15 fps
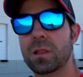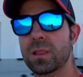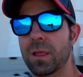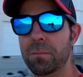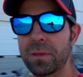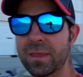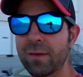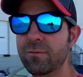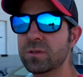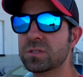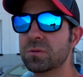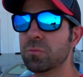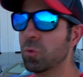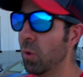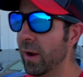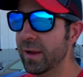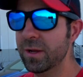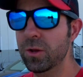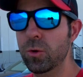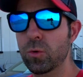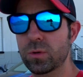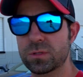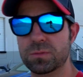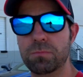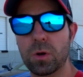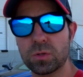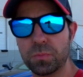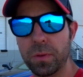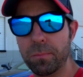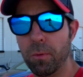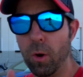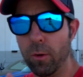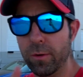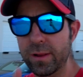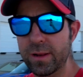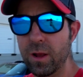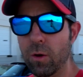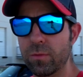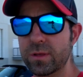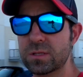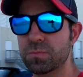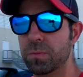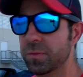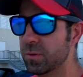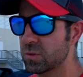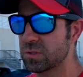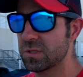let me give you some great news. Most people already know this, but there's